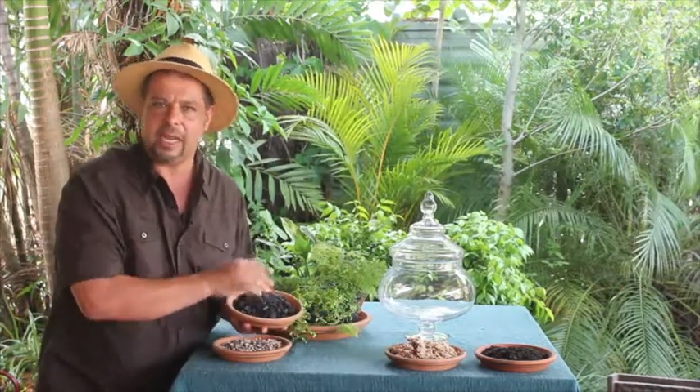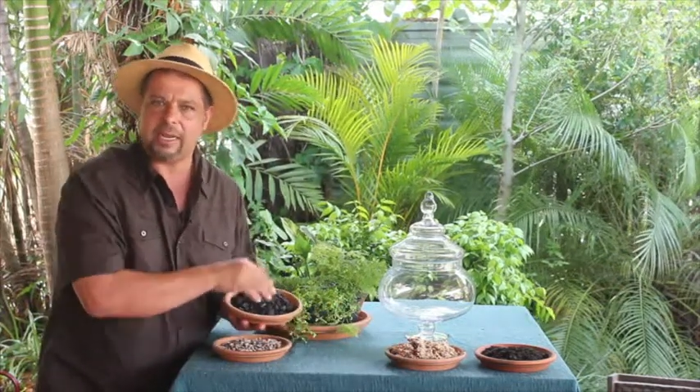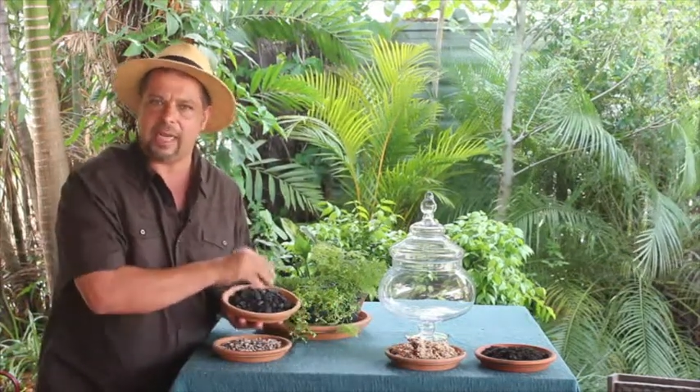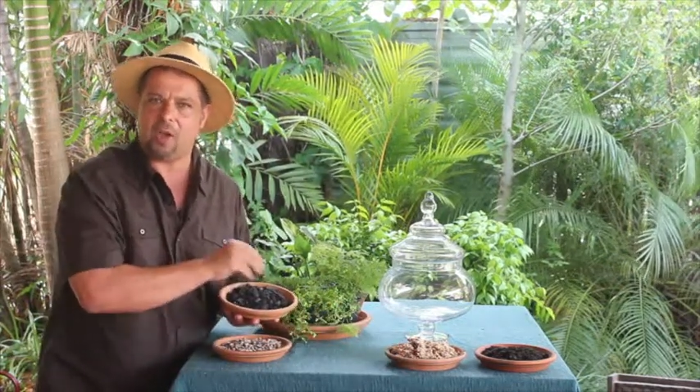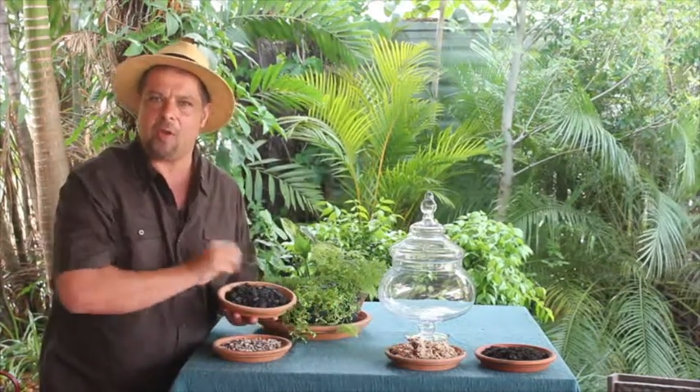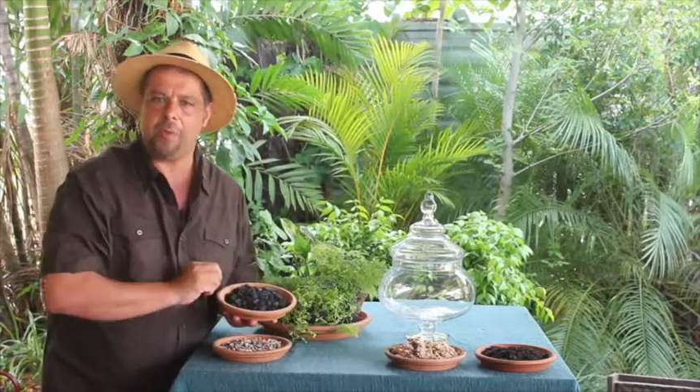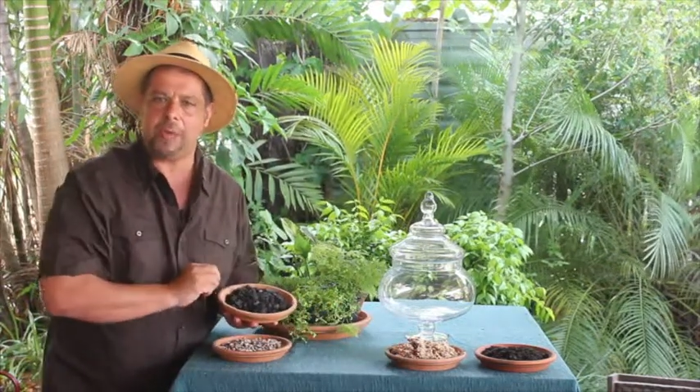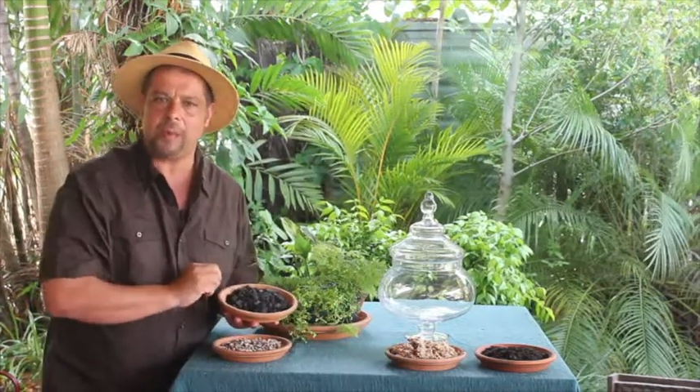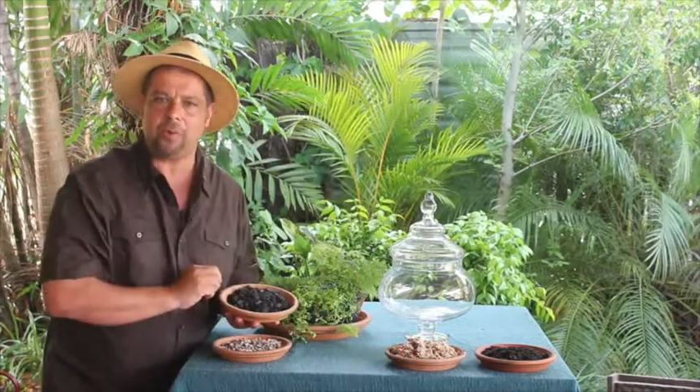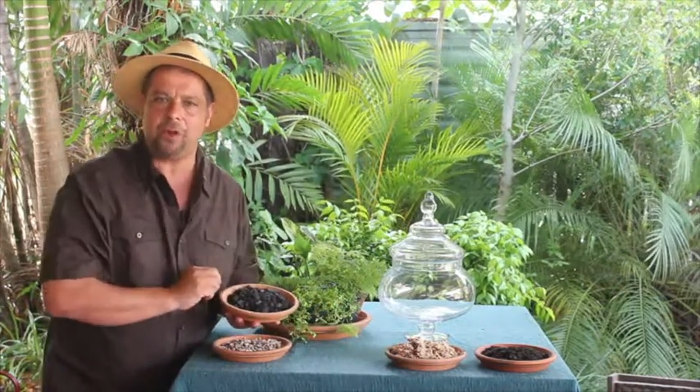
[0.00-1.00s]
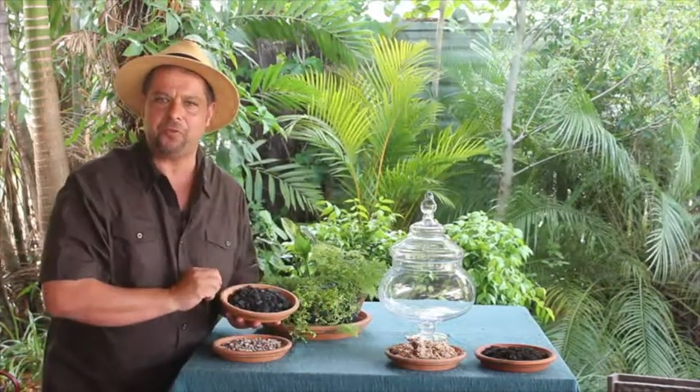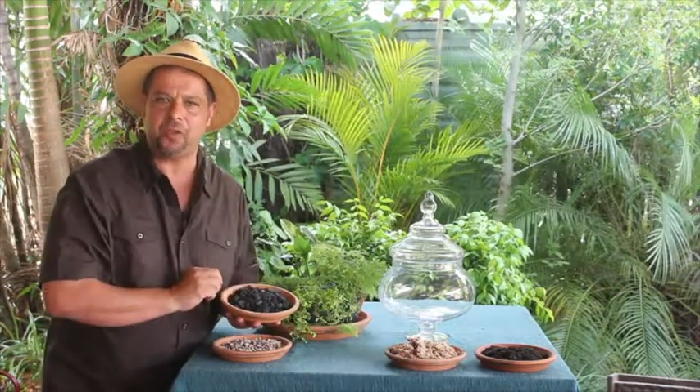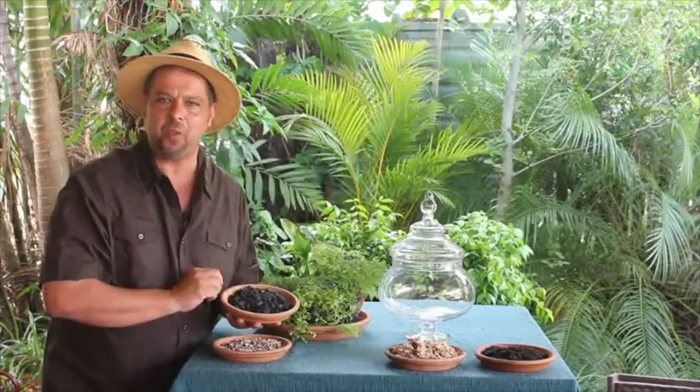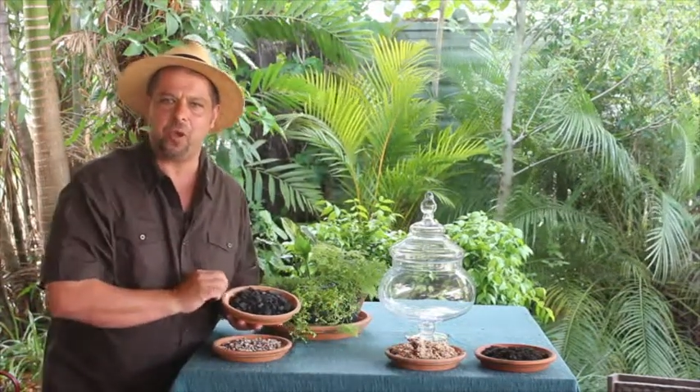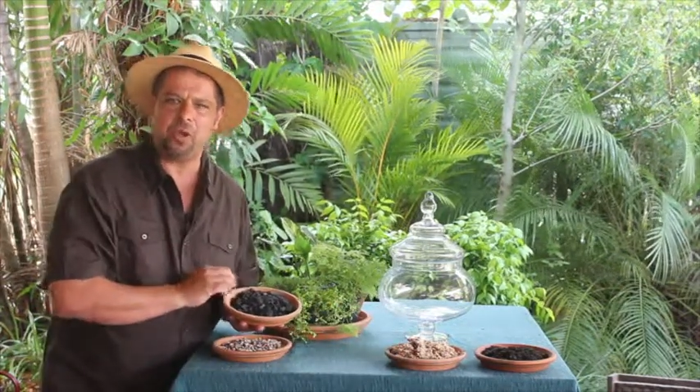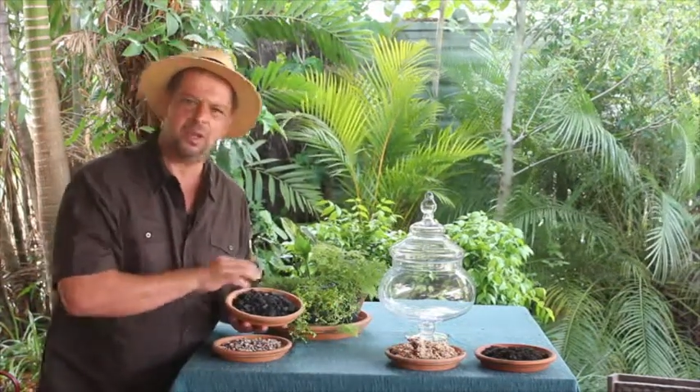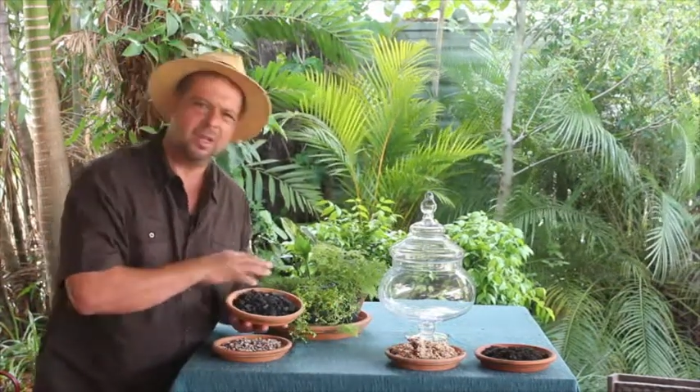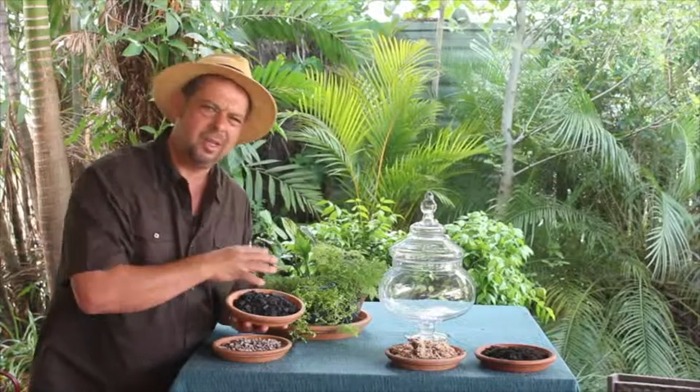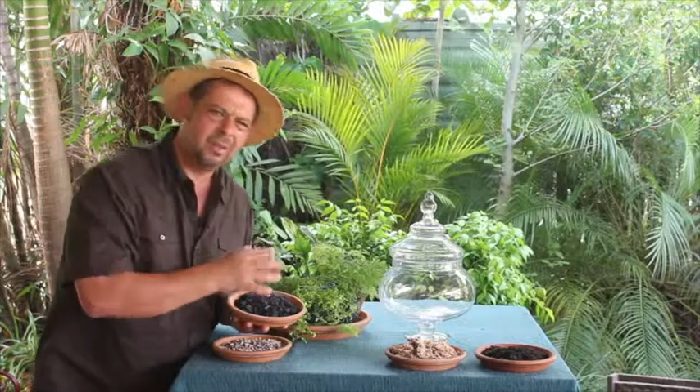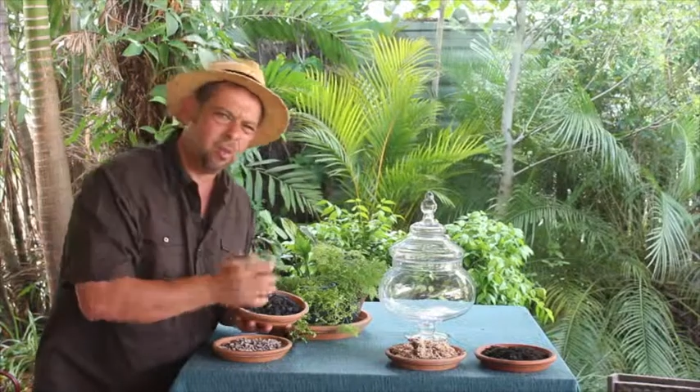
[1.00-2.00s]
Now, people often wonder,
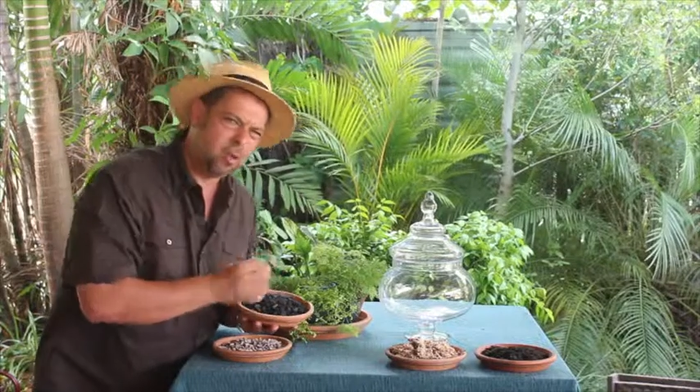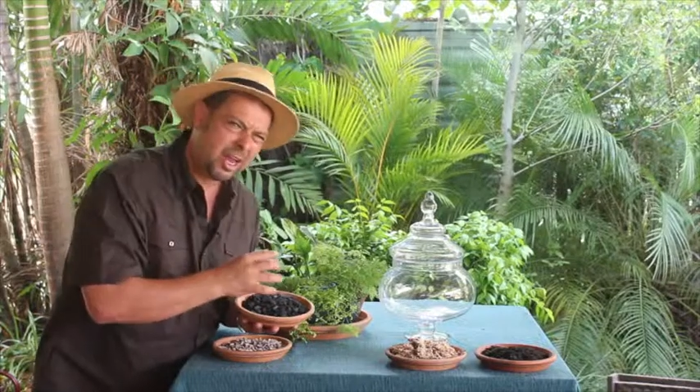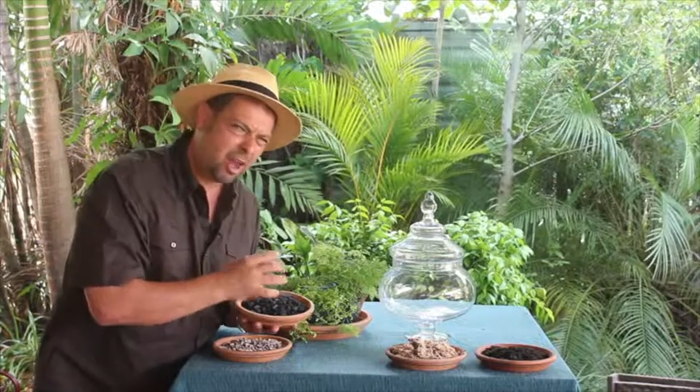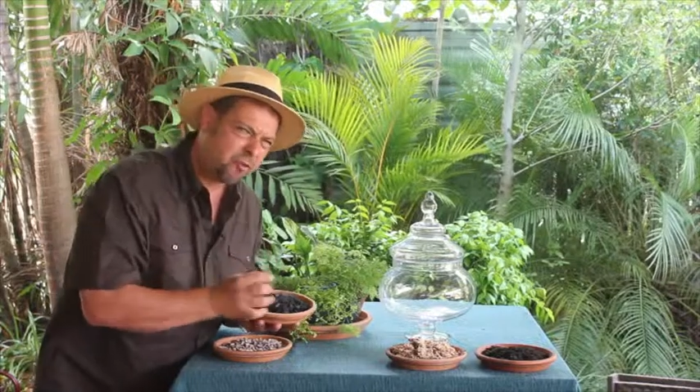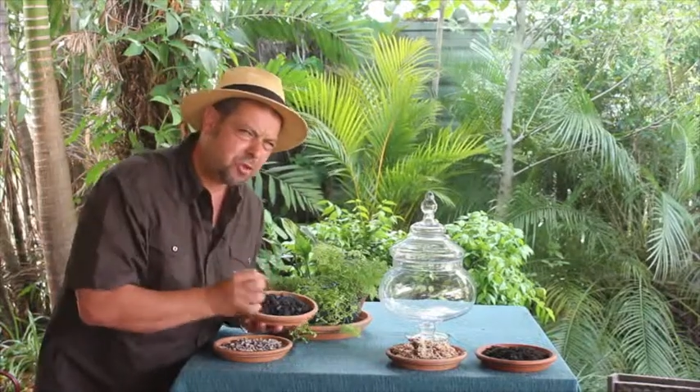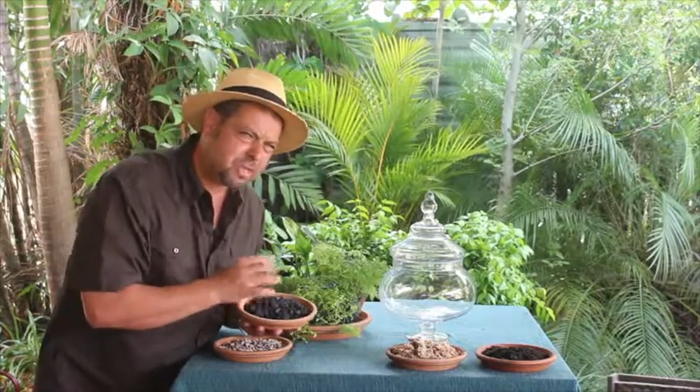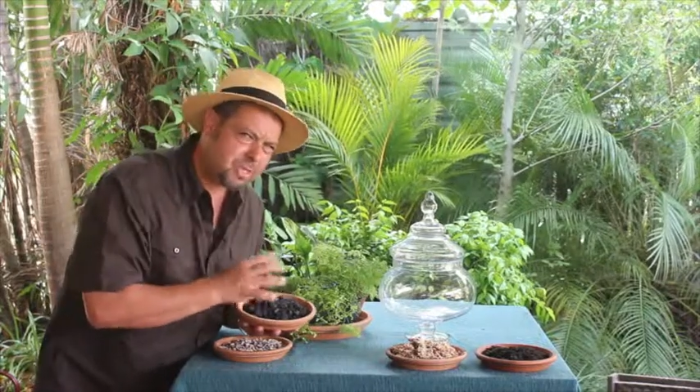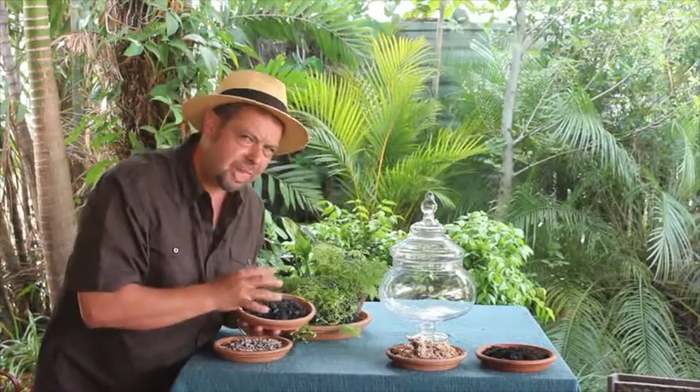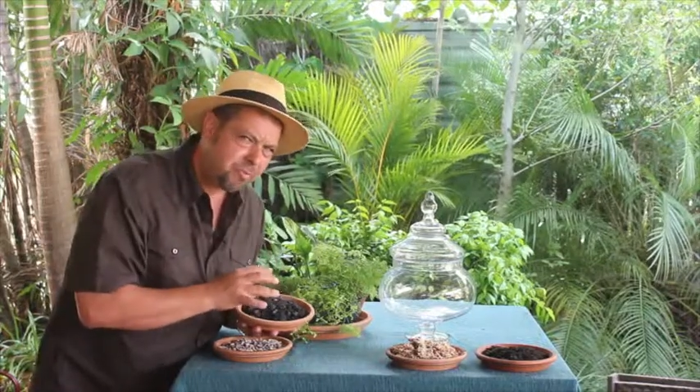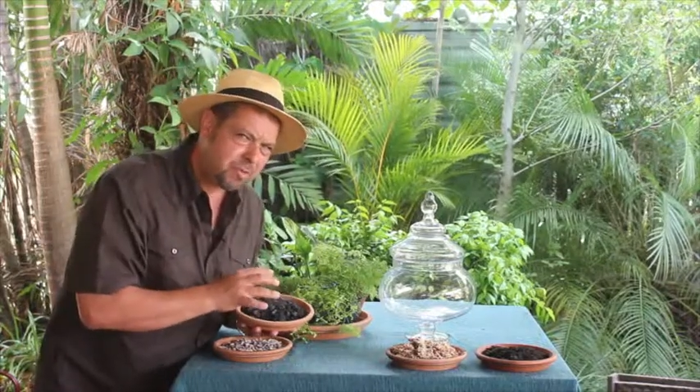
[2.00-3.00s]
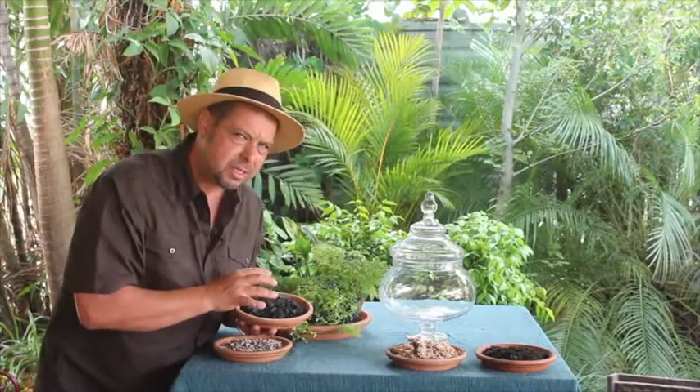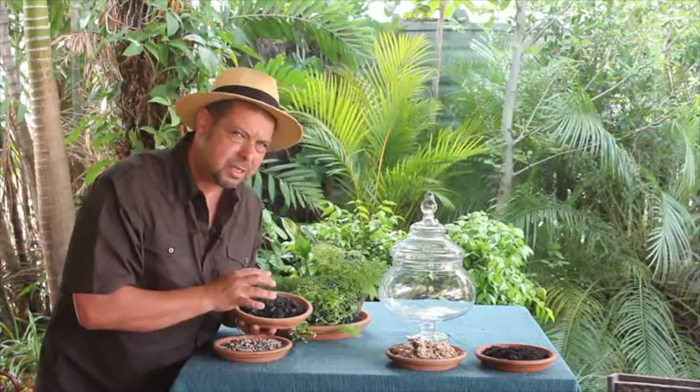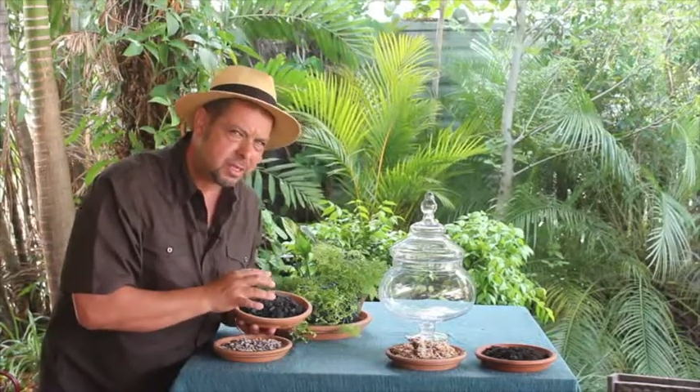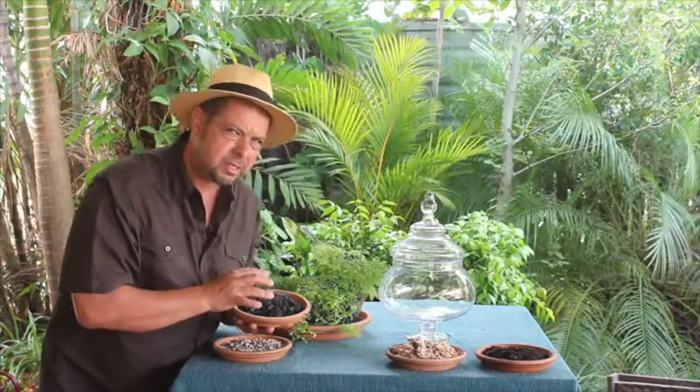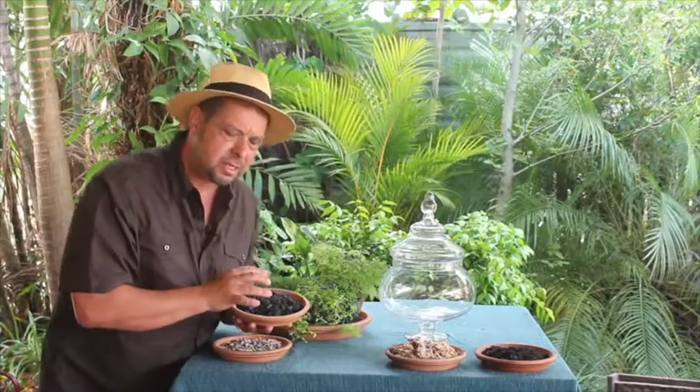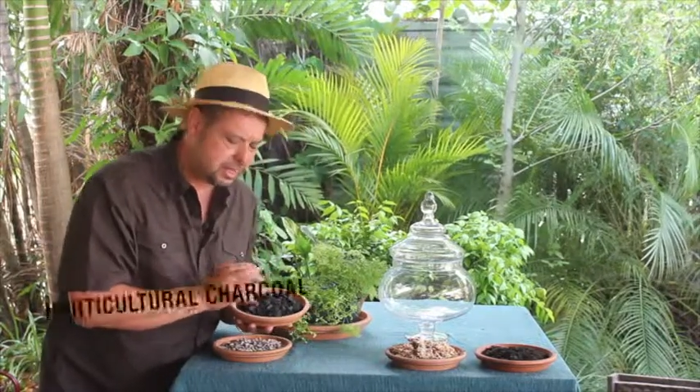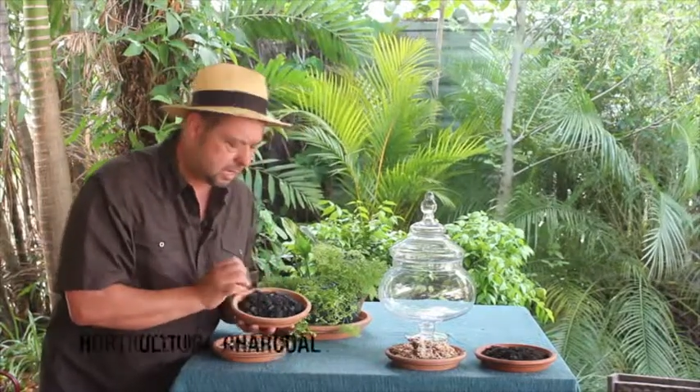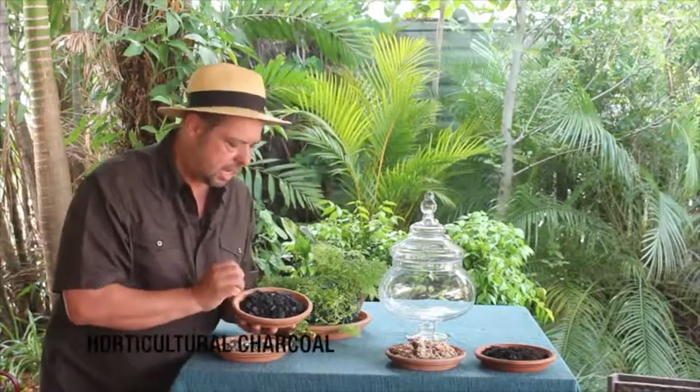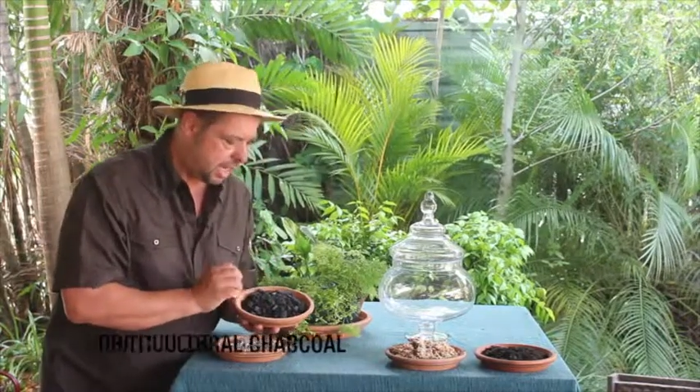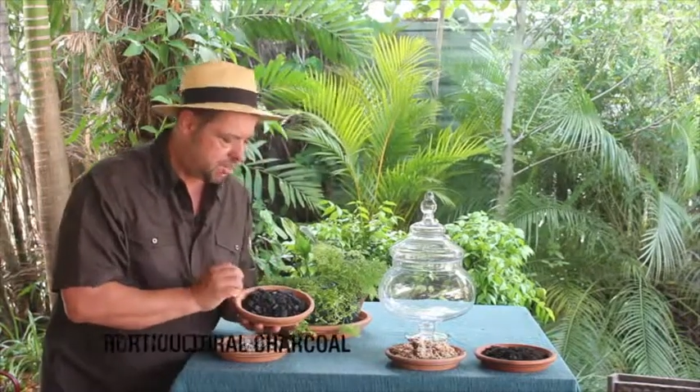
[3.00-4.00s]
or they often skip this
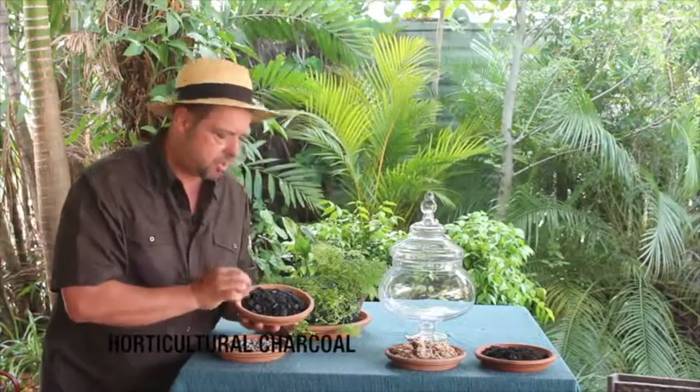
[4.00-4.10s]
stage,